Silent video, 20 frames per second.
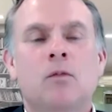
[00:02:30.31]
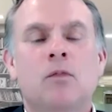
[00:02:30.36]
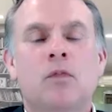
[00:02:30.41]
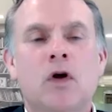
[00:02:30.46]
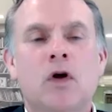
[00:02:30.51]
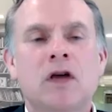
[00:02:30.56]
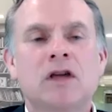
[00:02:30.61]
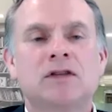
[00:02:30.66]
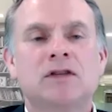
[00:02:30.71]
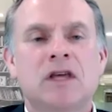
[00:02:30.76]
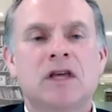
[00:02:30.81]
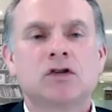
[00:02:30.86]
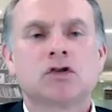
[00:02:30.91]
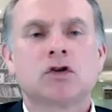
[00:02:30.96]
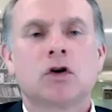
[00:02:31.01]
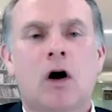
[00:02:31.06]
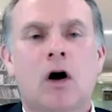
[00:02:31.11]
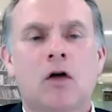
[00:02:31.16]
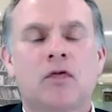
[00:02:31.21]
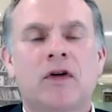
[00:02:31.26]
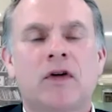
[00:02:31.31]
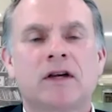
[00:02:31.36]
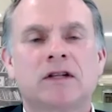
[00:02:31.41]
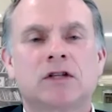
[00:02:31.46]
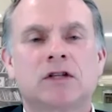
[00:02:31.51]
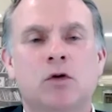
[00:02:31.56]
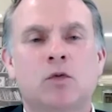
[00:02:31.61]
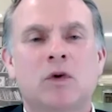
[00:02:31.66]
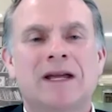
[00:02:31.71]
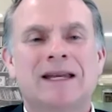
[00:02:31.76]
These are all things
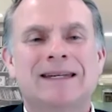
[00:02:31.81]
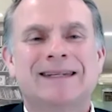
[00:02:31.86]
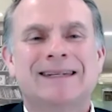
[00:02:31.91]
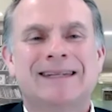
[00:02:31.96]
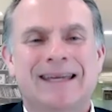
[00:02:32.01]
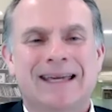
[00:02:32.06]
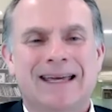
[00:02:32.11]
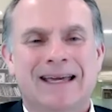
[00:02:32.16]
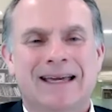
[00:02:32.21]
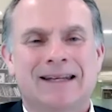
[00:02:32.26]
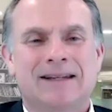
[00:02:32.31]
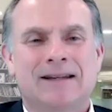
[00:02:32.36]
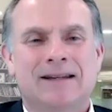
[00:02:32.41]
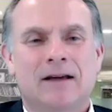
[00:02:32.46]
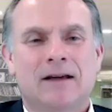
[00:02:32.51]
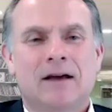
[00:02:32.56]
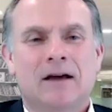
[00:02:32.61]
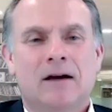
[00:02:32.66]
that we did,